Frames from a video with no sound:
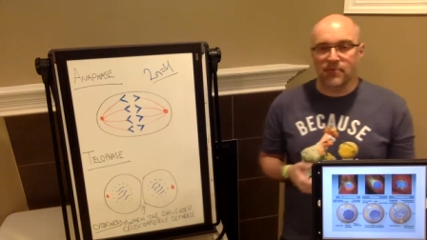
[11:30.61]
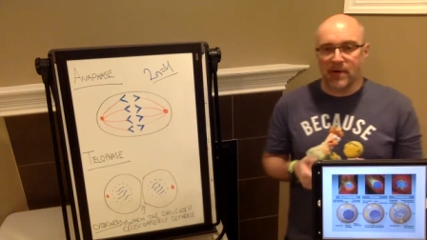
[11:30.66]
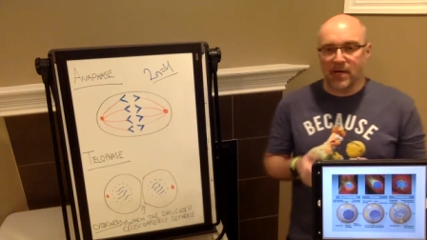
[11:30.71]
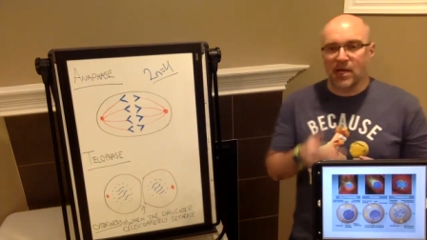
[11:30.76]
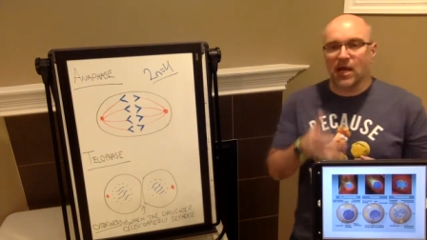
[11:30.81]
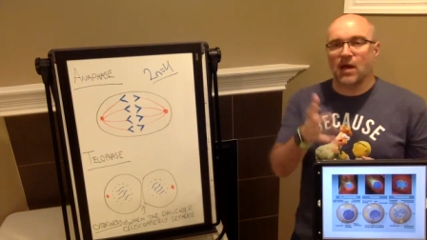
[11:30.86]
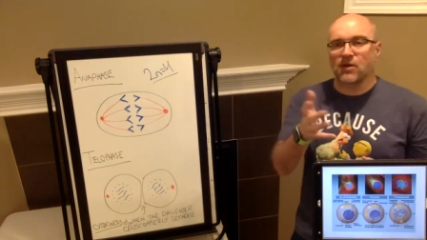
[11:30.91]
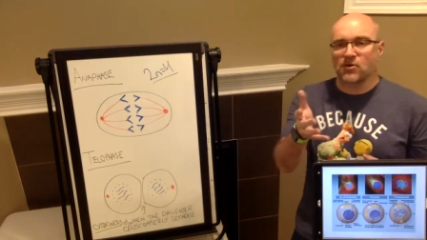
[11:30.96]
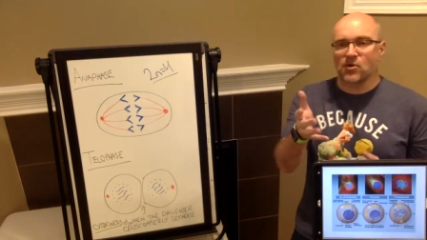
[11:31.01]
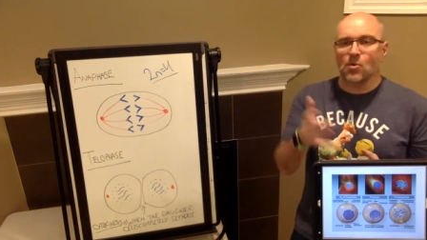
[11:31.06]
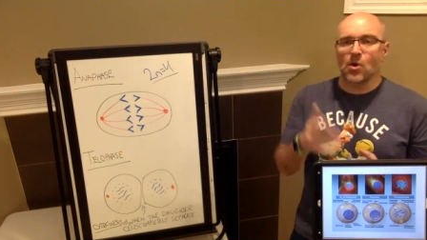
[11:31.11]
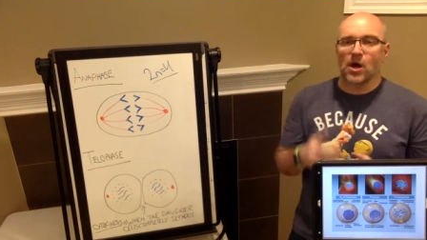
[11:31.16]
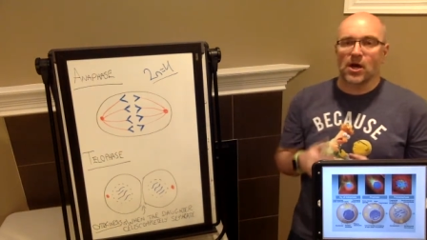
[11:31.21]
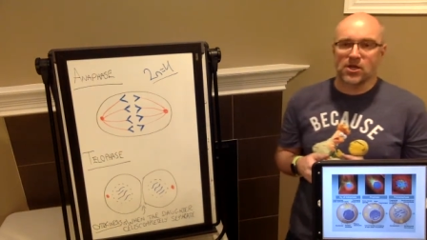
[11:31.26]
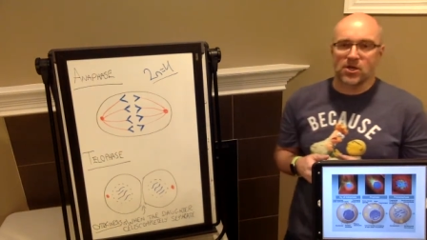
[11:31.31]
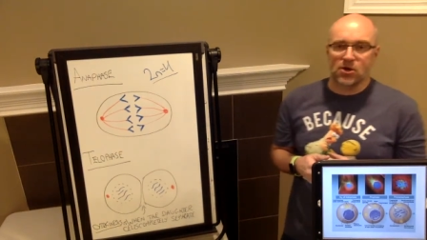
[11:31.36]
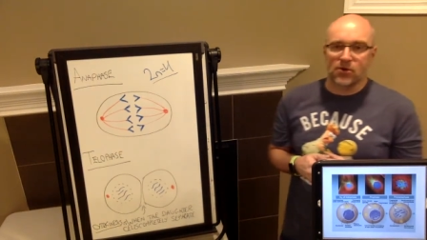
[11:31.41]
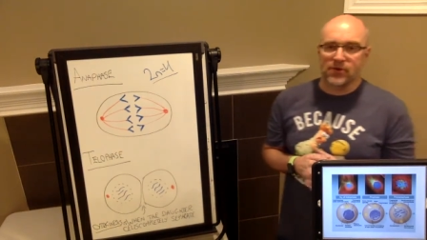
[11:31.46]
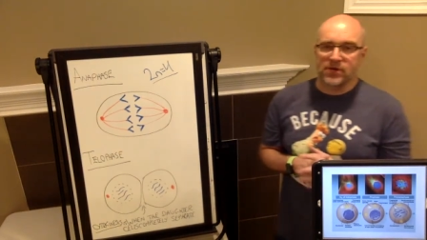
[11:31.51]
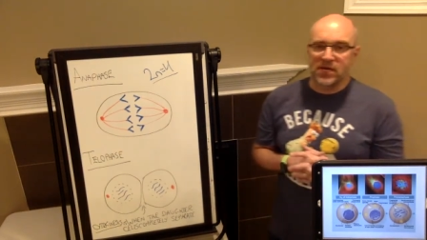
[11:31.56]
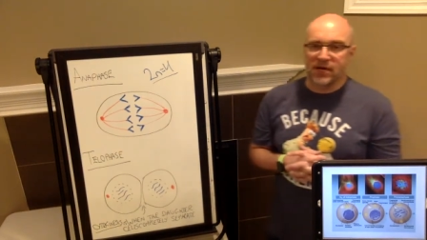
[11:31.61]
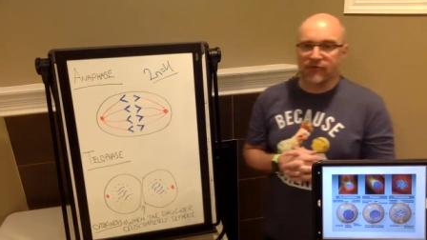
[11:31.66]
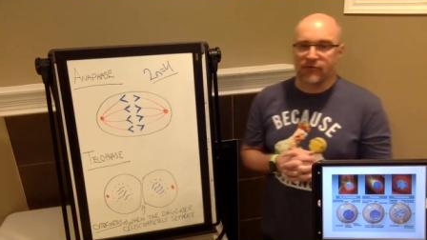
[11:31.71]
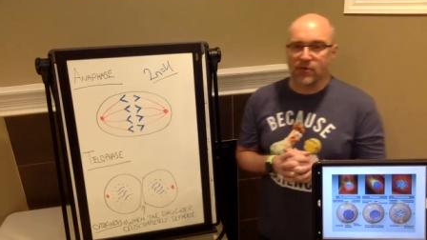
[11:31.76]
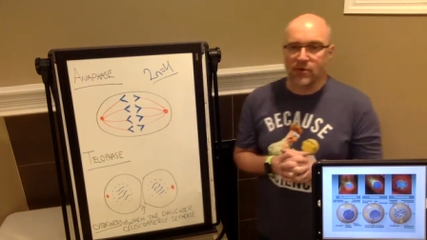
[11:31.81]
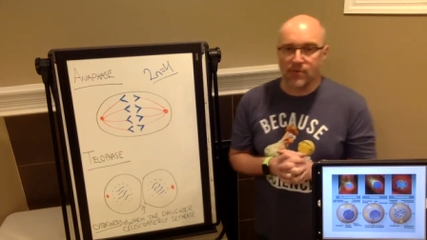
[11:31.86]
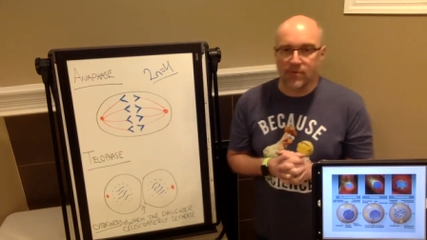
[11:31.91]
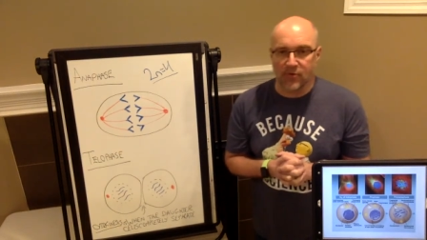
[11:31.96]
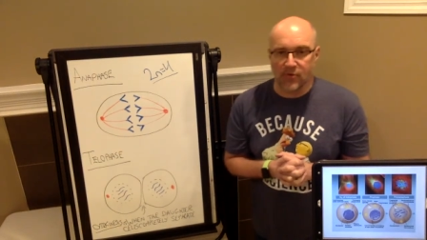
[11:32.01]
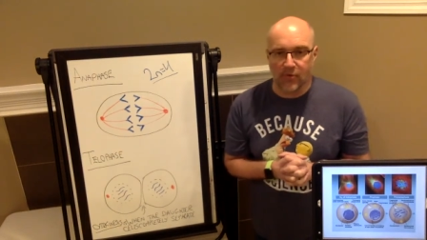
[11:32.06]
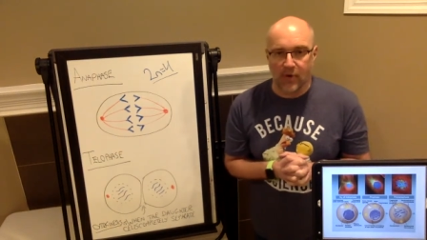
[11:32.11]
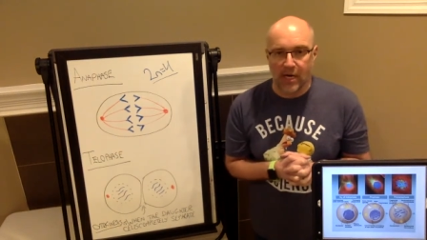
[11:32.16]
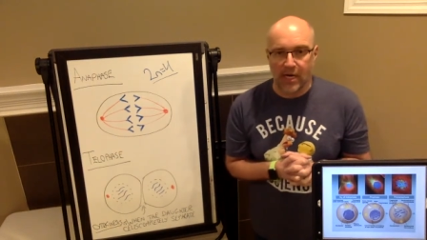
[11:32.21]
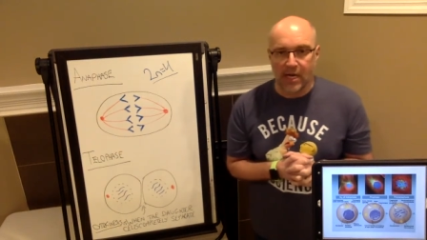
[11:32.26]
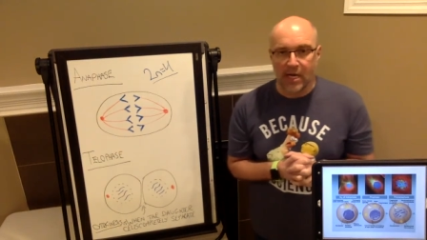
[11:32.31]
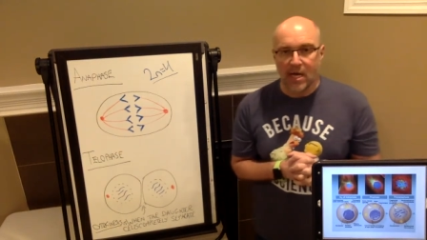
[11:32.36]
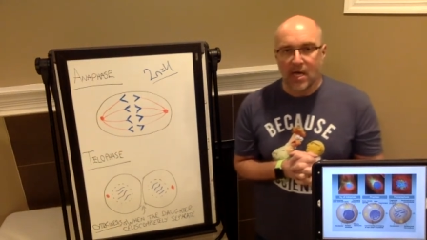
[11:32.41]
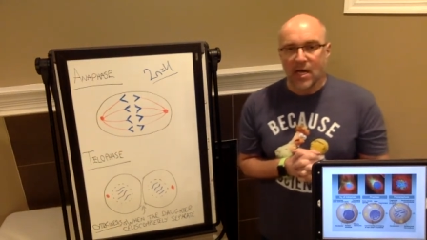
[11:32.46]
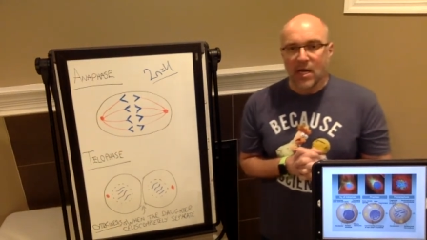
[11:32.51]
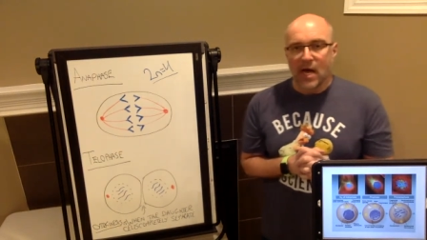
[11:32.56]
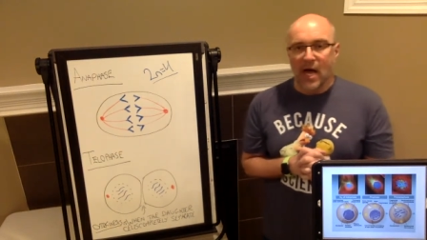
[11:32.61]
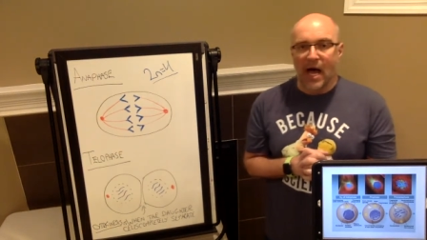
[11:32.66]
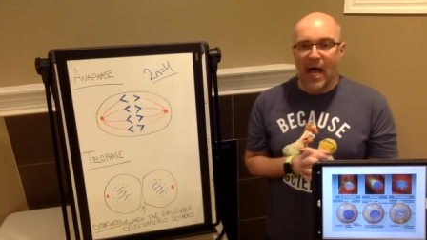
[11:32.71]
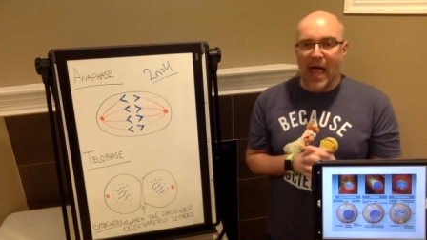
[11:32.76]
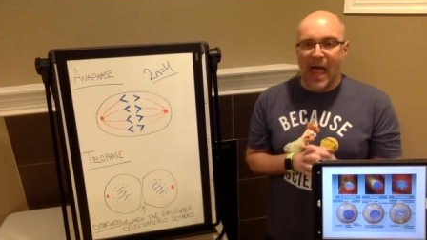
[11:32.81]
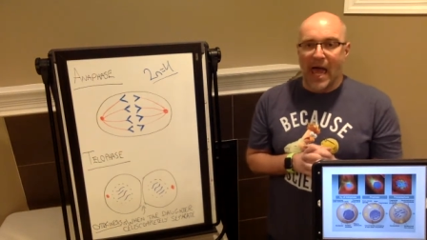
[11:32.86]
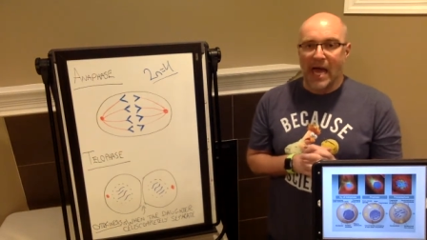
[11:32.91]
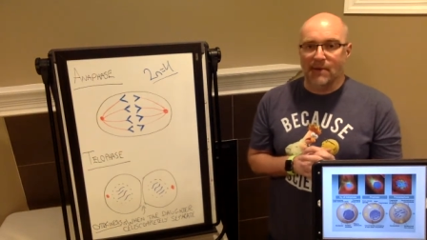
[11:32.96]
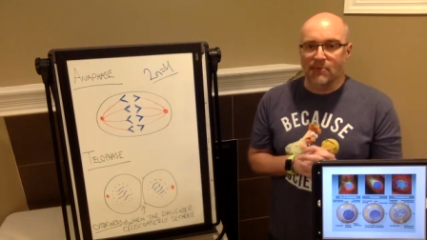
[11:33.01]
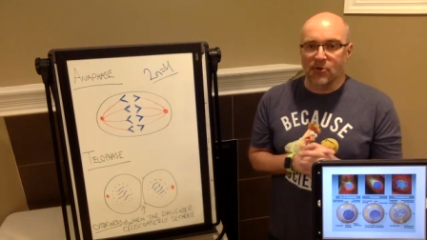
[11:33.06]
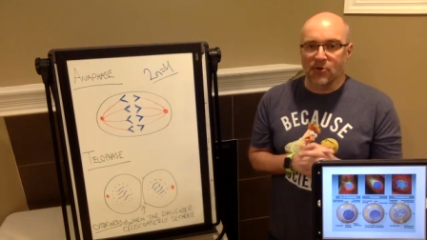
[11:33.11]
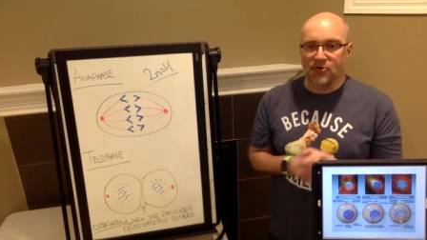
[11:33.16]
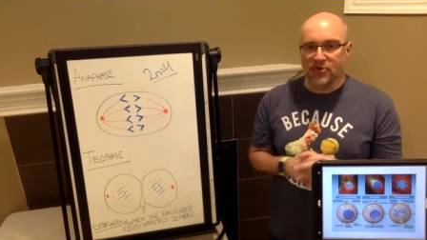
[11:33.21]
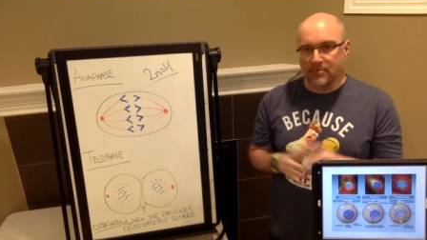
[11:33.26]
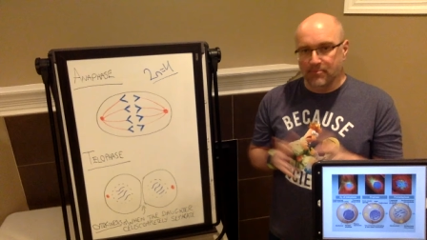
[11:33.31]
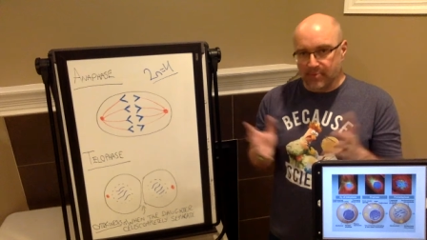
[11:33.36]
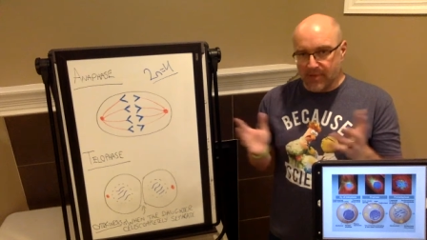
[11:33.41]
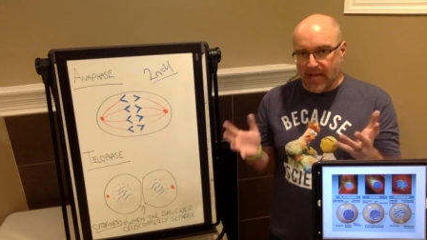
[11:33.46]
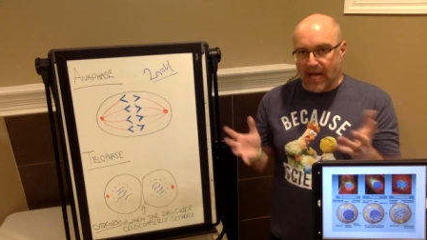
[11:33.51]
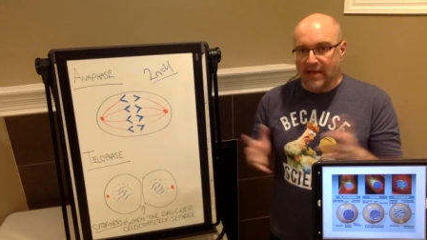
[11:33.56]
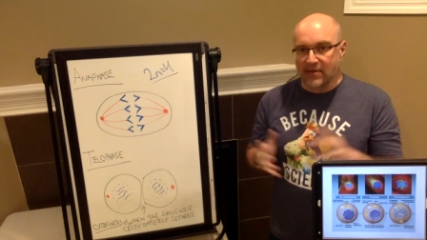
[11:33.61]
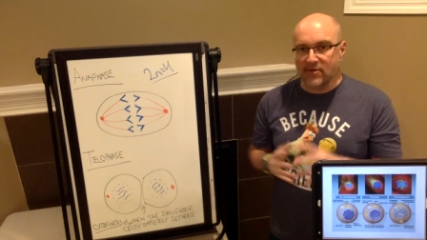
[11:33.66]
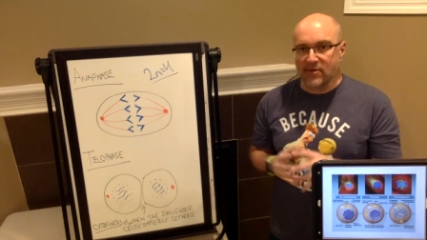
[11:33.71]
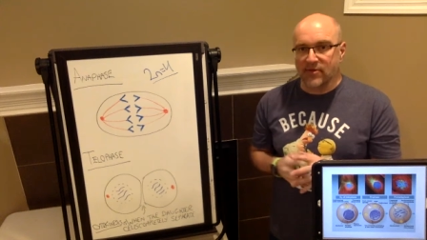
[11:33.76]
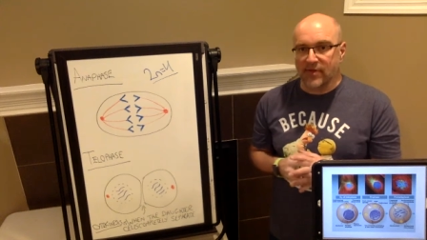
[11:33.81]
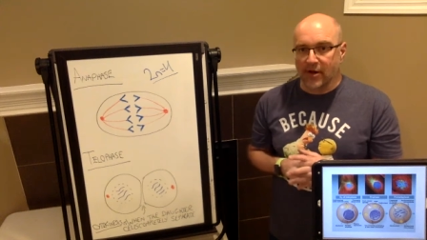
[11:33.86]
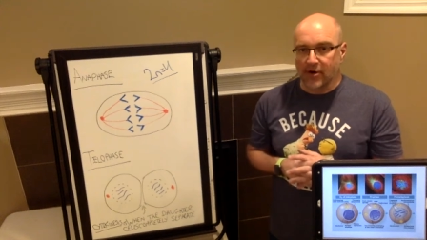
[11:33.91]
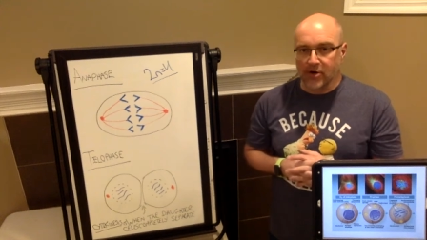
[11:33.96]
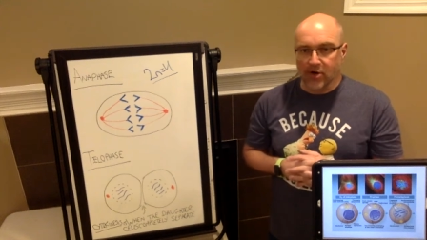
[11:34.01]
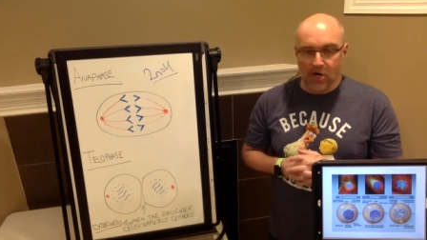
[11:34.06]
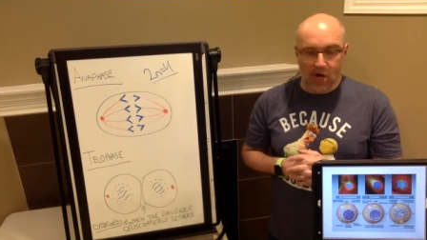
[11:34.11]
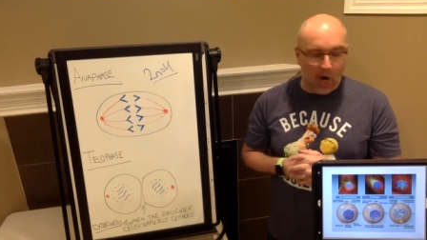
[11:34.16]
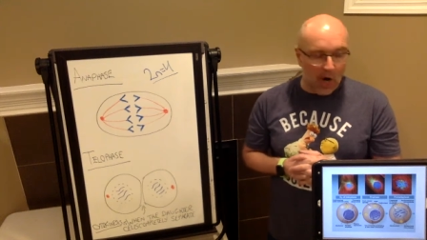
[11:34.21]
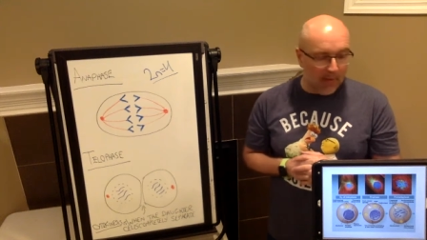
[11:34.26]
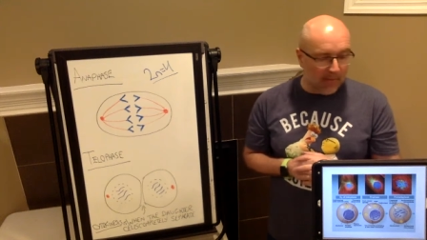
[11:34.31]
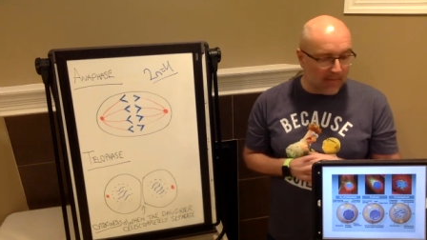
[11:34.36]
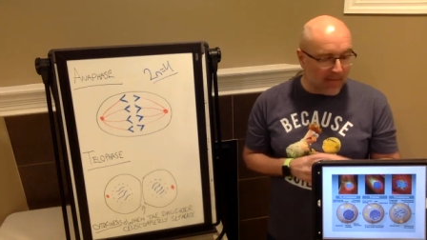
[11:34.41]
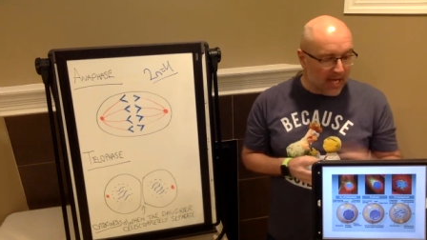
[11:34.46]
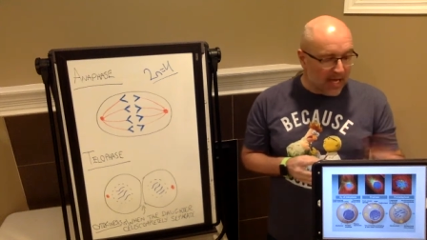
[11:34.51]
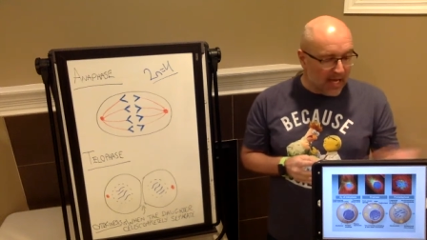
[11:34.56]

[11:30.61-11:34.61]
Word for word: But in case you wanted to know the difference between uh, animals and plants, there you go.